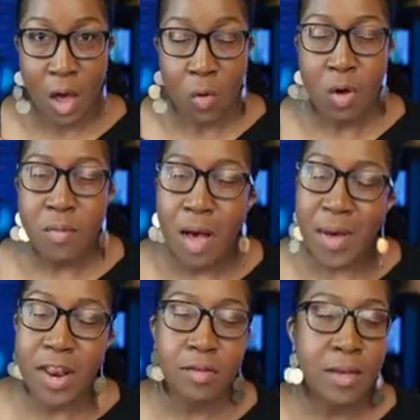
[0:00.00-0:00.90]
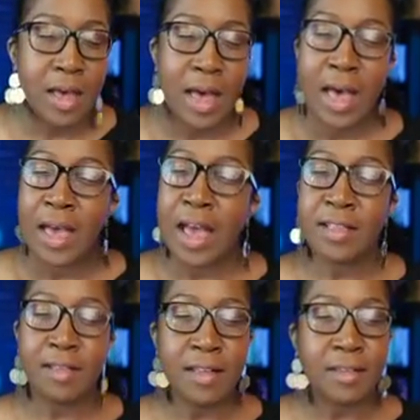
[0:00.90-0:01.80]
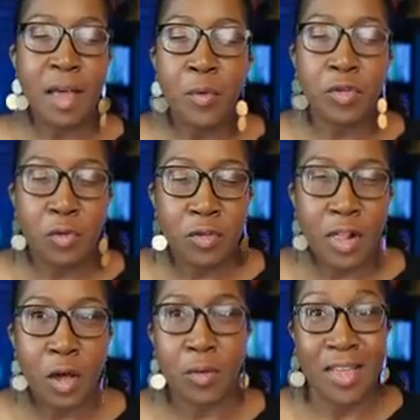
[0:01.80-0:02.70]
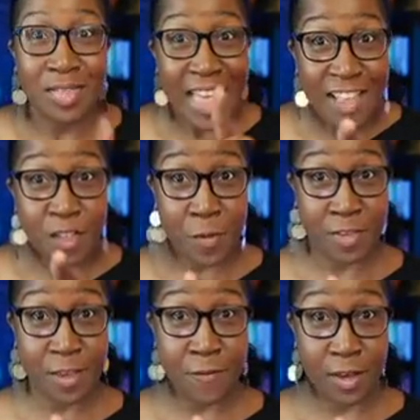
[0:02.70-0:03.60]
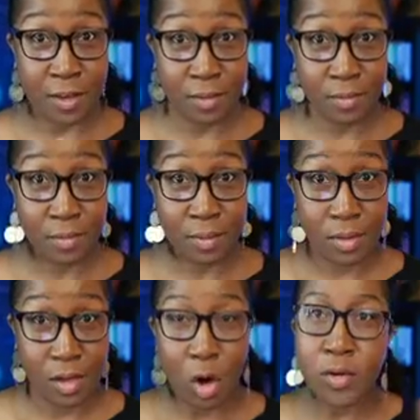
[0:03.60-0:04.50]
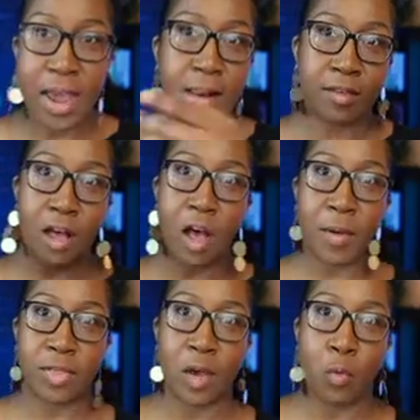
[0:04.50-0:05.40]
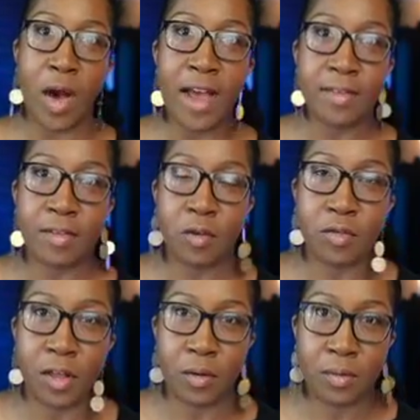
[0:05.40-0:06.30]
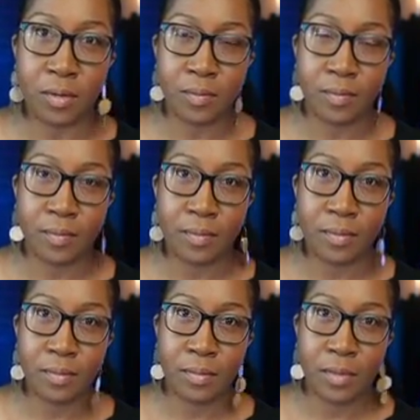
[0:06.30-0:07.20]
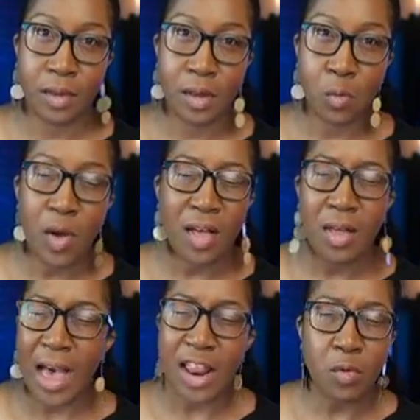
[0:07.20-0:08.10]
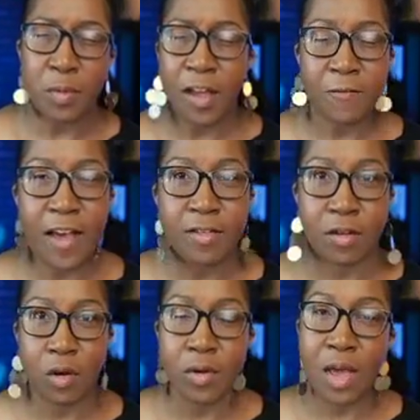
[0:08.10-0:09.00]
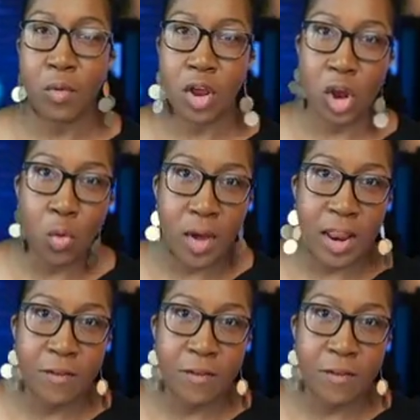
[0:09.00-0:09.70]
Oh, Mom, I just think the tempo's too slow. That's specific. Okay, let's talk about that. Why is it so slow? Well, I just want to play it faster. Okay, well, you know what?